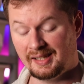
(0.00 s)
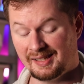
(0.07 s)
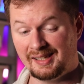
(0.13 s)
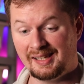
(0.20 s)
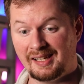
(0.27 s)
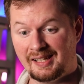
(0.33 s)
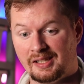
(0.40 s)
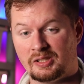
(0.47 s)

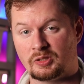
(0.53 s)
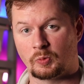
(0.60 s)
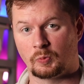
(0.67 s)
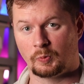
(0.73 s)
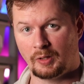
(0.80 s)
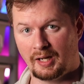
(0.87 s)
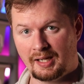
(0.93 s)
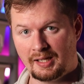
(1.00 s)
it is
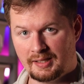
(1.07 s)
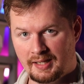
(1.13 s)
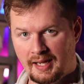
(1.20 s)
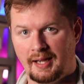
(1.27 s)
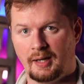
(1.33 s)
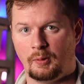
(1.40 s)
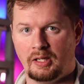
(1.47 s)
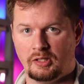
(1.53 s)
right
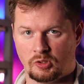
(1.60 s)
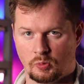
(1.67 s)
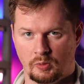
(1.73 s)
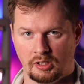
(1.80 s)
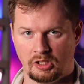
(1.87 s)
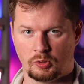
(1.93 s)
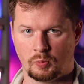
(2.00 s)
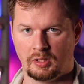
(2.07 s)
now in
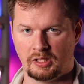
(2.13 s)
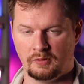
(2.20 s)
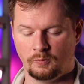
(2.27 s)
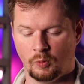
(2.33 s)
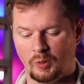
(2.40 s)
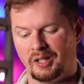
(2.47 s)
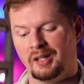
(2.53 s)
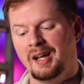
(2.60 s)

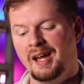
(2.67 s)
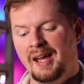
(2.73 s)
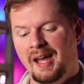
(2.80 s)
2024.